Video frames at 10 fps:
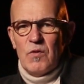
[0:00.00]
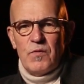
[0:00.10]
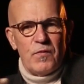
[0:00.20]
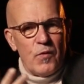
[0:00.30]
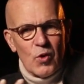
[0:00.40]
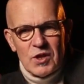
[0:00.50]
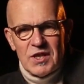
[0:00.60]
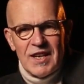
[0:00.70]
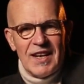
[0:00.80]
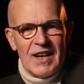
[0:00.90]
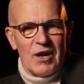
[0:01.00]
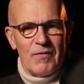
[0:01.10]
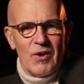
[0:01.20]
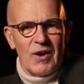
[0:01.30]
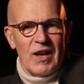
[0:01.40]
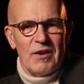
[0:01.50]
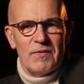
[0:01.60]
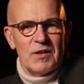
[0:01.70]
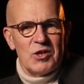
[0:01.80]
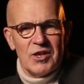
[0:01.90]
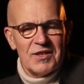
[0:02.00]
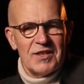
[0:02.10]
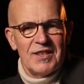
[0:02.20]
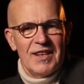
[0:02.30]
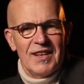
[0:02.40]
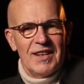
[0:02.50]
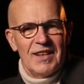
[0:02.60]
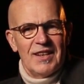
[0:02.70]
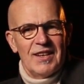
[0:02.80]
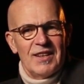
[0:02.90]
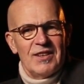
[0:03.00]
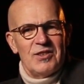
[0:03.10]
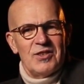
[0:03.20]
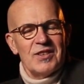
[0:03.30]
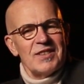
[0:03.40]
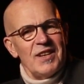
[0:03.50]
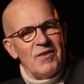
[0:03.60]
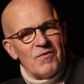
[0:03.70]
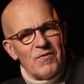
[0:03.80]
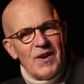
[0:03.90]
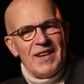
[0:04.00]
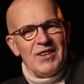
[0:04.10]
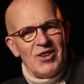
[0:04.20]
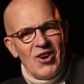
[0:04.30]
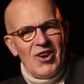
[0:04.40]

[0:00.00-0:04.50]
forcing it out of your life, and just invite